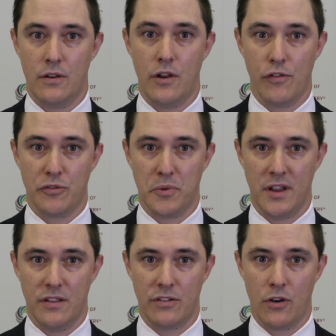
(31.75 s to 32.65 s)

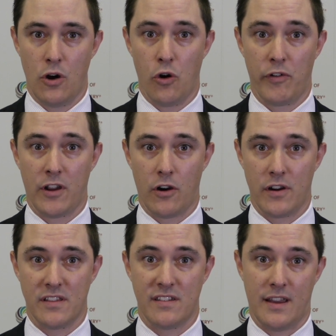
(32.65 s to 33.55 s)
nosebleeds, or
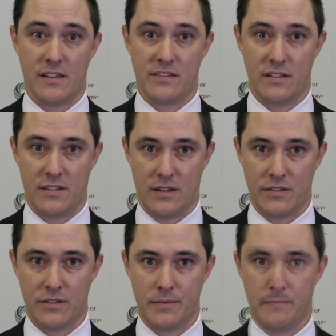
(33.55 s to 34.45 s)
recurrent sinus
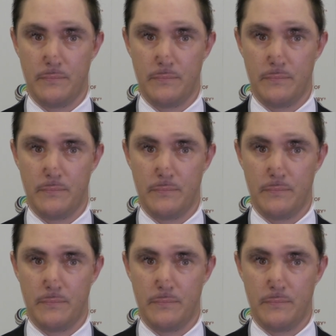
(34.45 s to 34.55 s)
disease.